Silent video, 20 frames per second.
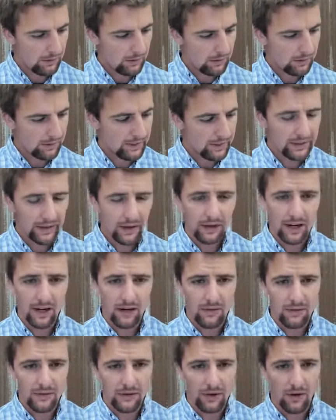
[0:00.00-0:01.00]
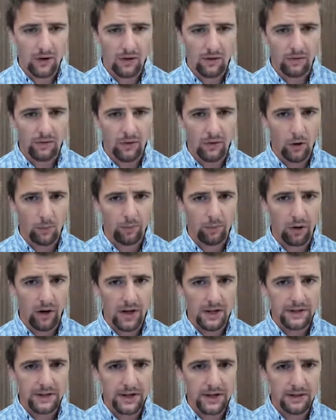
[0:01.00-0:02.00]
think that covers our fall
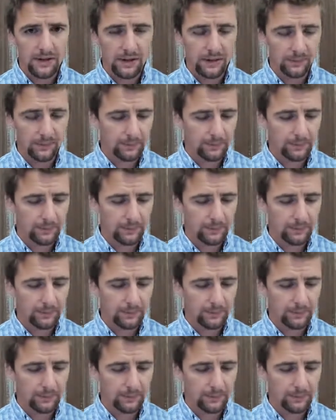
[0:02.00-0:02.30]
processing.